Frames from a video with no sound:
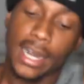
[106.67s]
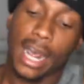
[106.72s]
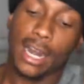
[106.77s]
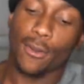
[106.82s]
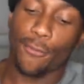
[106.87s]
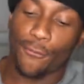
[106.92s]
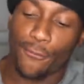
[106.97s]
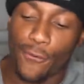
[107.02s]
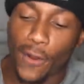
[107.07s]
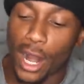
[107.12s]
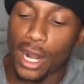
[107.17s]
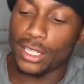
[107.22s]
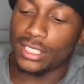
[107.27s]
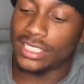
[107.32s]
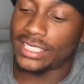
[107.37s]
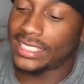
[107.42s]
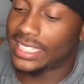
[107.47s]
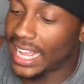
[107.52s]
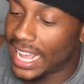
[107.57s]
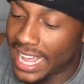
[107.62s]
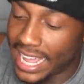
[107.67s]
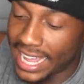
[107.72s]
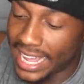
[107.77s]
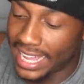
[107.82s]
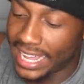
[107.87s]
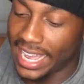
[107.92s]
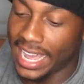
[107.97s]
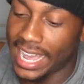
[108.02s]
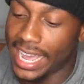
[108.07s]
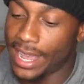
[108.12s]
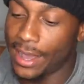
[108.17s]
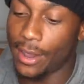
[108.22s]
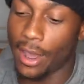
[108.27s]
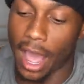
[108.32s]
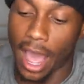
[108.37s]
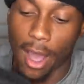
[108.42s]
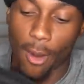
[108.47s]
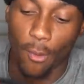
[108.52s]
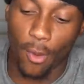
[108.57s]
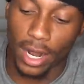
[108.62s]
Now, the first thing
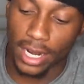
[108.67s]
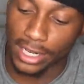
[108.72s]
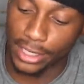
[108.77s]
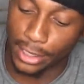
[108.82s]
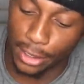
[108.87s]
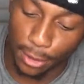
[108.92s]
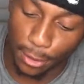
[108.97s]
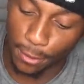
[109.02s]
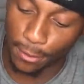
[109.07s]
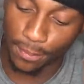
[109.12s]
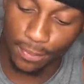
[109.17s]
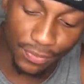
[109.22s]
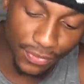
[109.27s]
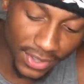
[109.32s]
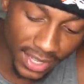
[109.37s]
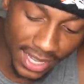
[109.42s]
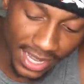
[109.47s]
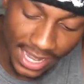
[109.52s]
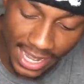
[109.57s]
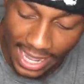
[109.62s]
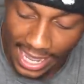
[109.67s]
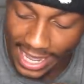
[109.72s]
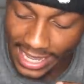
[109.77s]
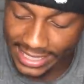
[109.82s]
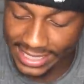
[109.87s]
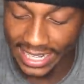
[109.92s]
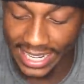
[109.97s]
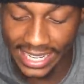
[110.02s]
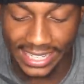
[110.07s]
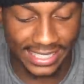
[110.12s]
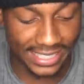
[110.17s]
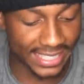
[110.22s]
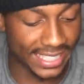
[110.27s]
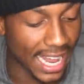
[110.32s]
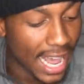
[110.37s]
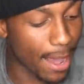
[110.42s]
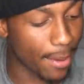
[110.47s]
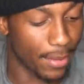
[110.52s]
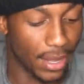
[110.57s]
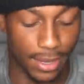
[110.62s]
I want to do is
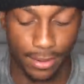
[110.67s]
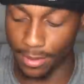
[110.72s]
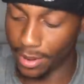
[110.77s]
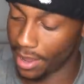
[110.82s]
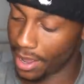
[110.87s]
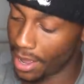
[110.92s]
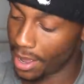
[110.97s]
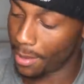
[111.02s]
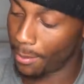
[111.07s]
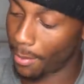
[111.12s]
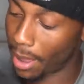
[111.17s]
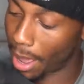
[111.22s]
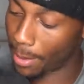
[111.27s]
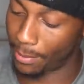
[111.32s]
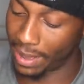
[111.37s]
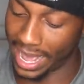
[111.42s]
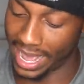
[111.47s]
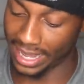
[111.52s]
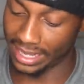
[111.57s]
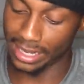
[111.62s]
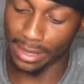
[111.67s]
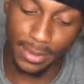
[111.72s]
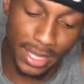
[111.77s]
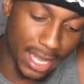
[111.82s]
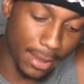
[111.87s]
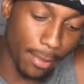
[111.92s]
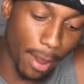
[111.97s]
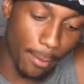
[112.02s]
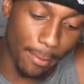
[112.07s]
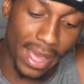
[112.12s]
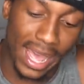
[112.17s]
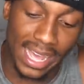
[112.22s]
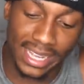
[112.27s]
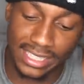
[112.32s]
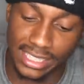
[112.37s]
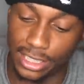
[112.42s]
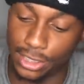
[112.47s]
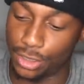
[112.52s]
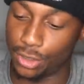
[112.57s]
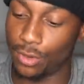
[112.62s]
examine my bag. Let me get my bag
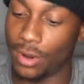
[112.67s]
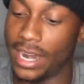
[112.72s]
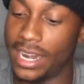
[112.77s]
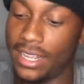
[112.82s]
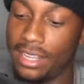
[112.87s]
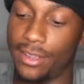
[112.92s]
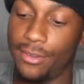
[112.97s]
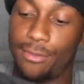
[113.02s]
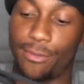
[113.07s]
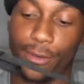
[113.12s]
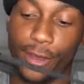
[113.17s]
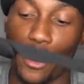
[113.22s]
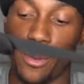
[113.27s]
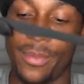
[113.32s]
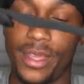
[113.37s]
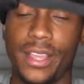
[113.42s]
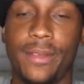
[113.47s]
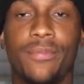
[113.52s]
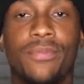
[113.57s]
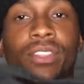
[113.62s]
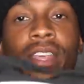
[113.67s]
situated. You feel me?